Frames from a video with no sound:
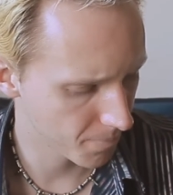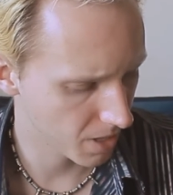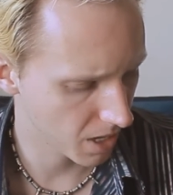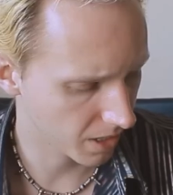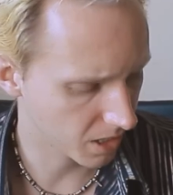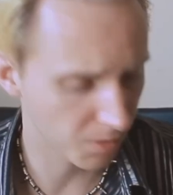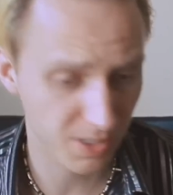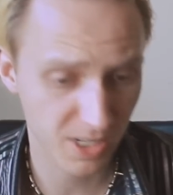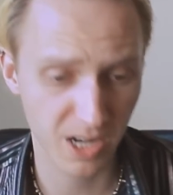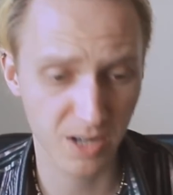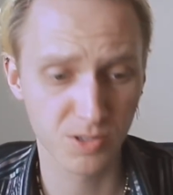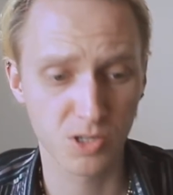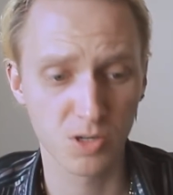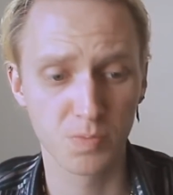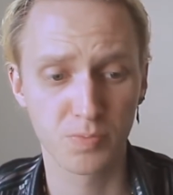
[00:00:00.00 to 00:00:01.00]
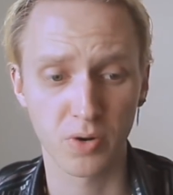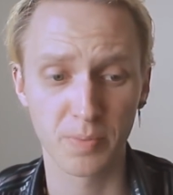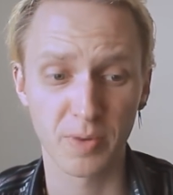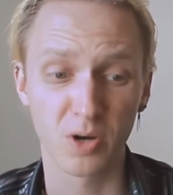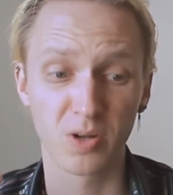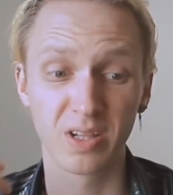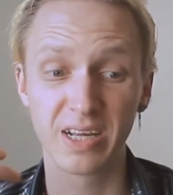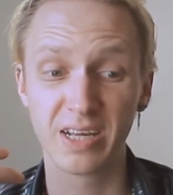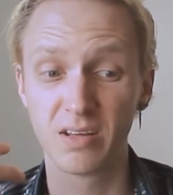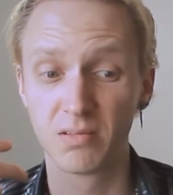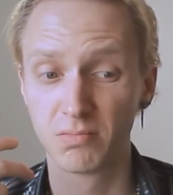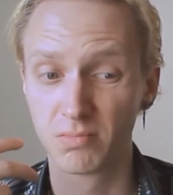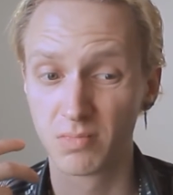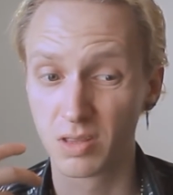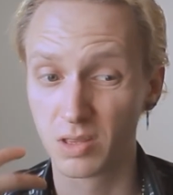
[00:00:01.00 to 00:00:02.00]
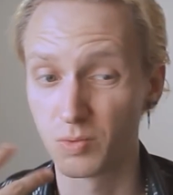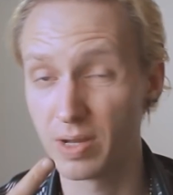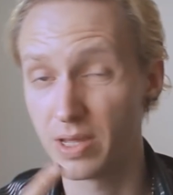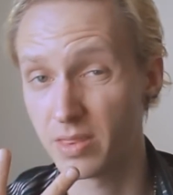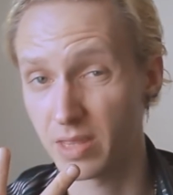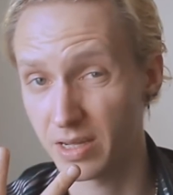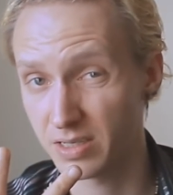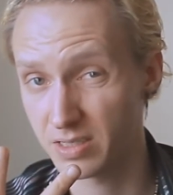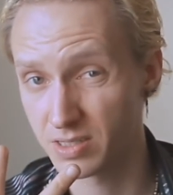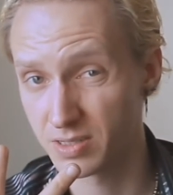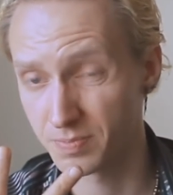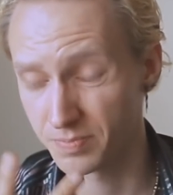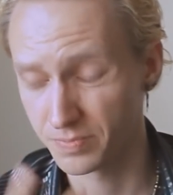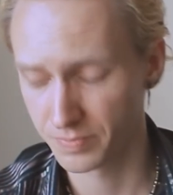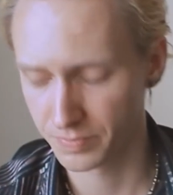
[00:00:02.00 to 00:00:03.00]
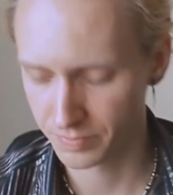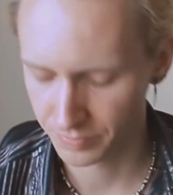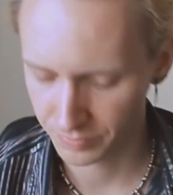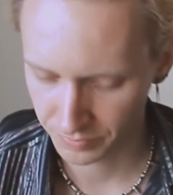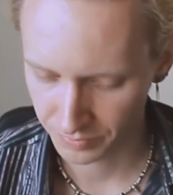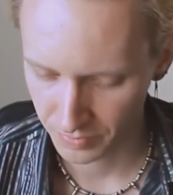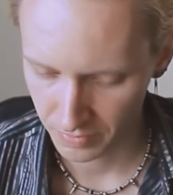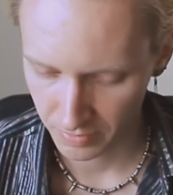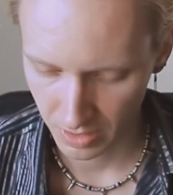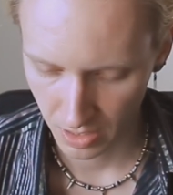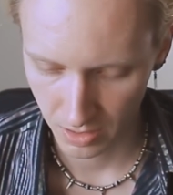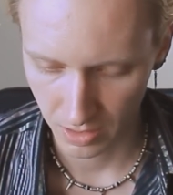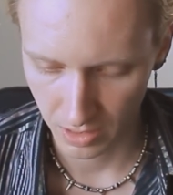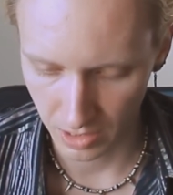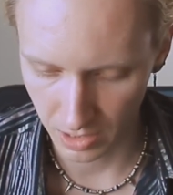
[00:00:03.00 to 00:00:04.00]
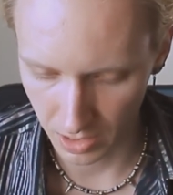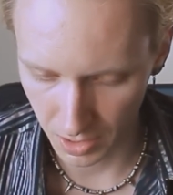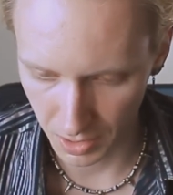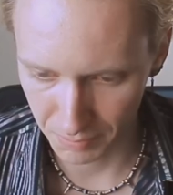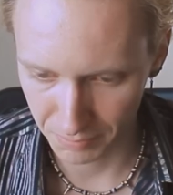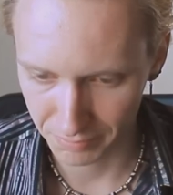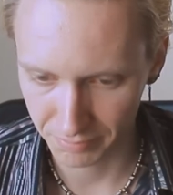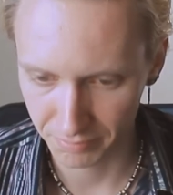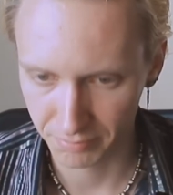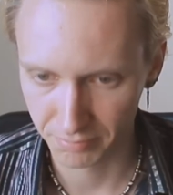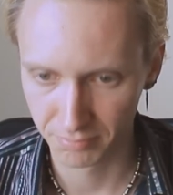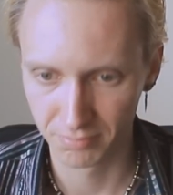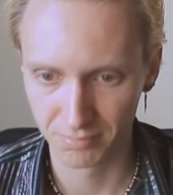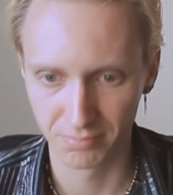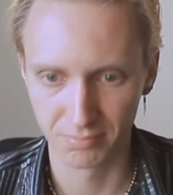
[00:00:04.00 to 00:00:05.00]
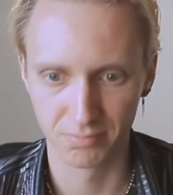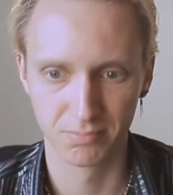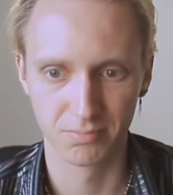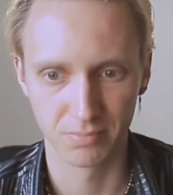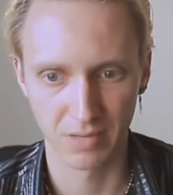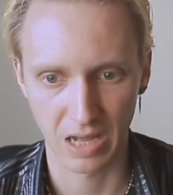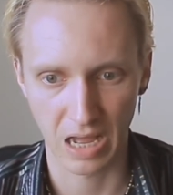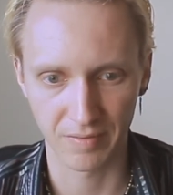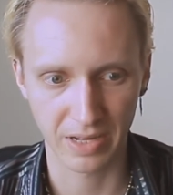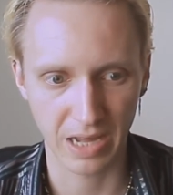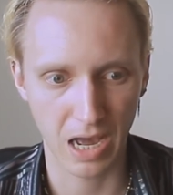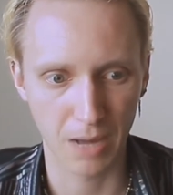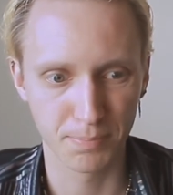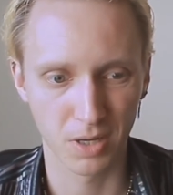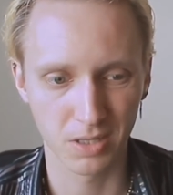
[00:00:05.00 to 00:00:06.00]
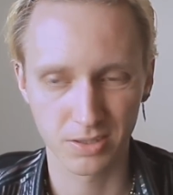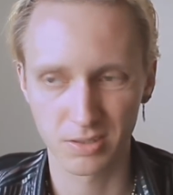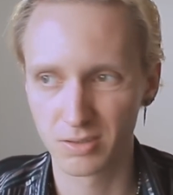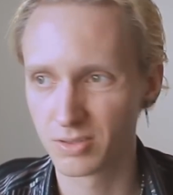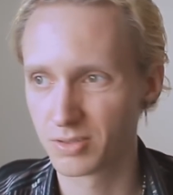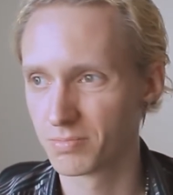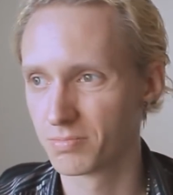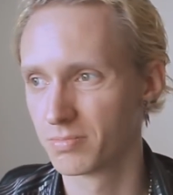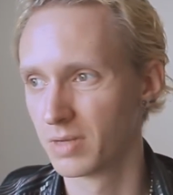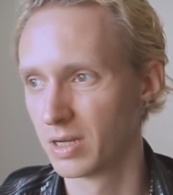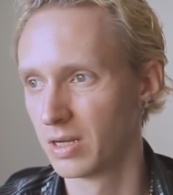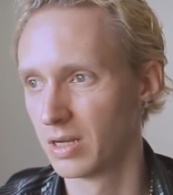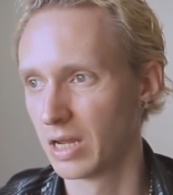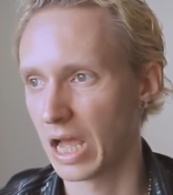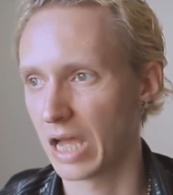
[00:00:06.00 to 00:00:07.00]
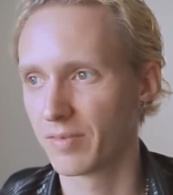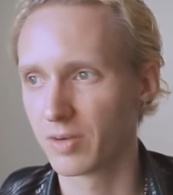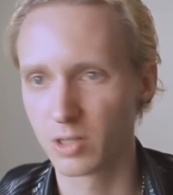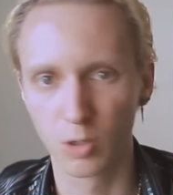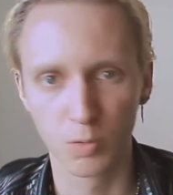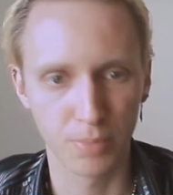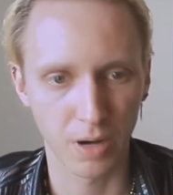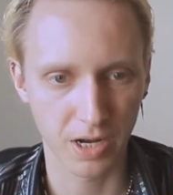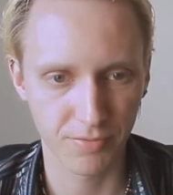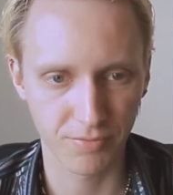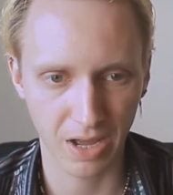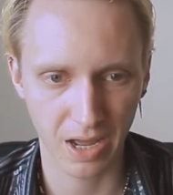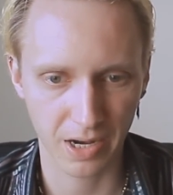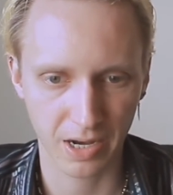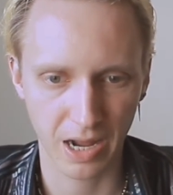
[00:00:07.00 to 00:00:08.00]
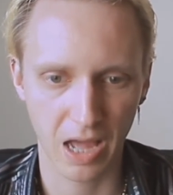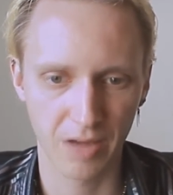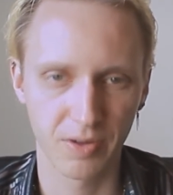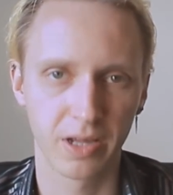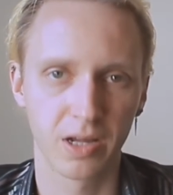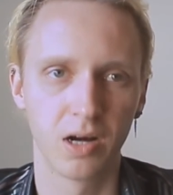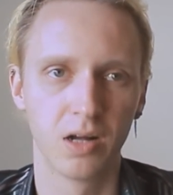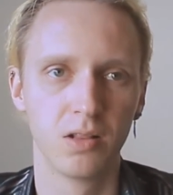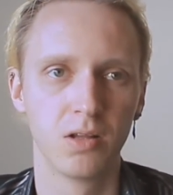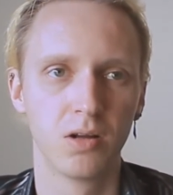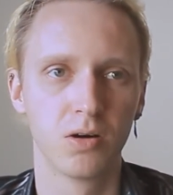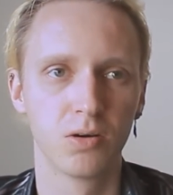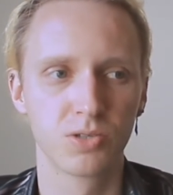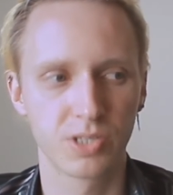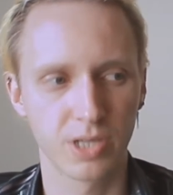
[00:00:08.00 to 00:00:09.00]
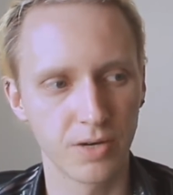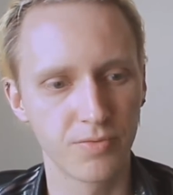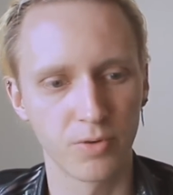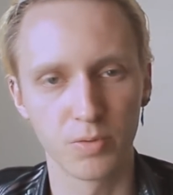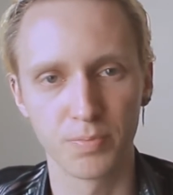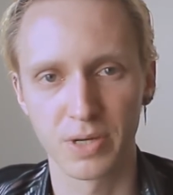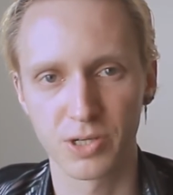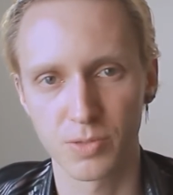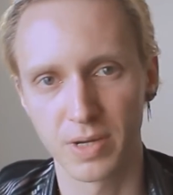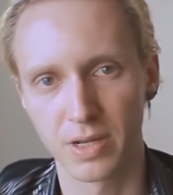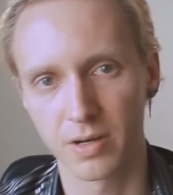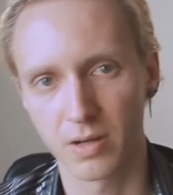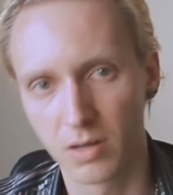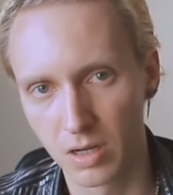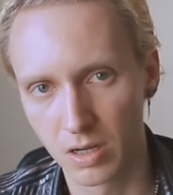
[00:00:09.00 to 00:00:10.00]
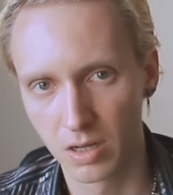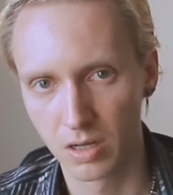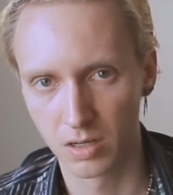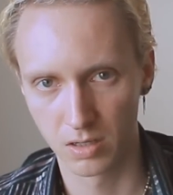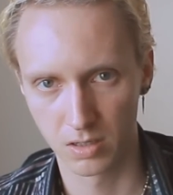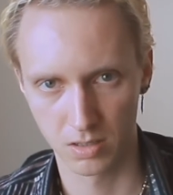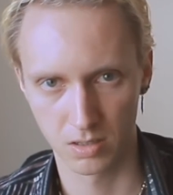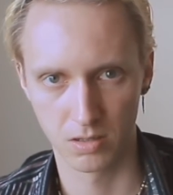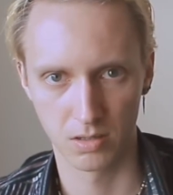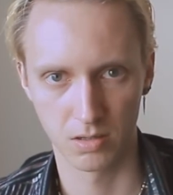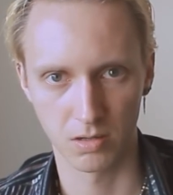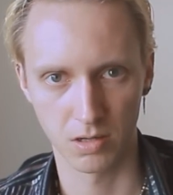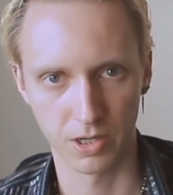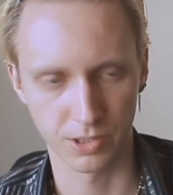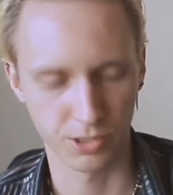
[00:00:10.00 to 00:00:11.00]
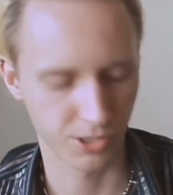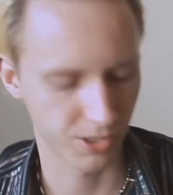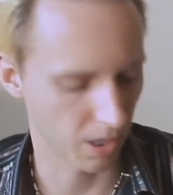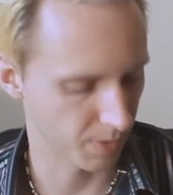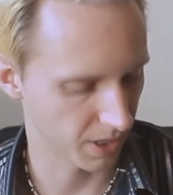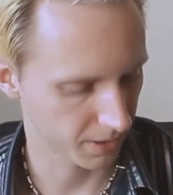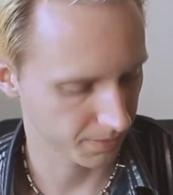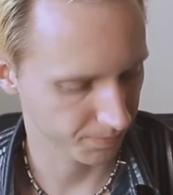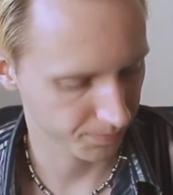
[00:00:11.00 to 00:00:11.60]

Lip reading: It comes down to primarily three things. Having ab muscles, having low body fat, and having a low skin fold measurement on your stomach.